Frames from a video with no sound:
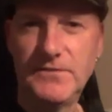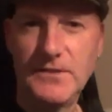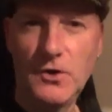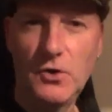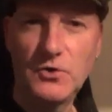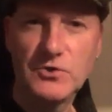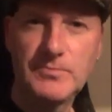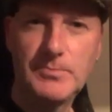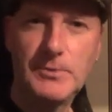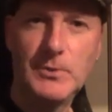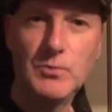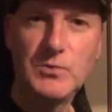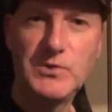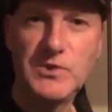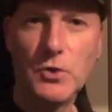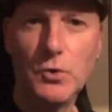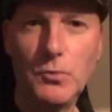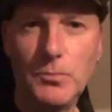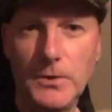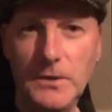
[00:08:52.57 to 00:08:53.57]
if the hospital
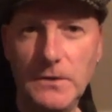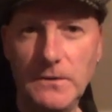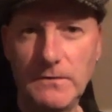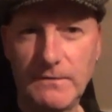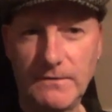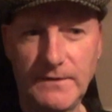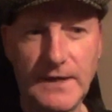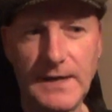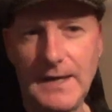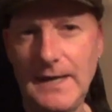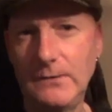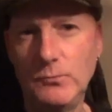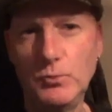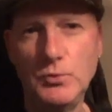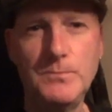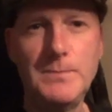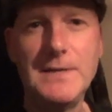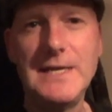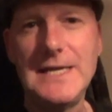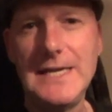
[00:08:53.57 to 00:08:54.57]
was open, that I
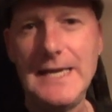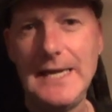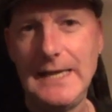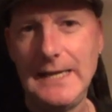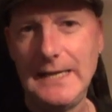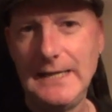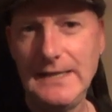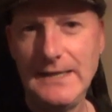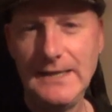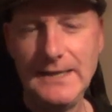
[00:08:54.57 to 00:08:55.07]
would be in it.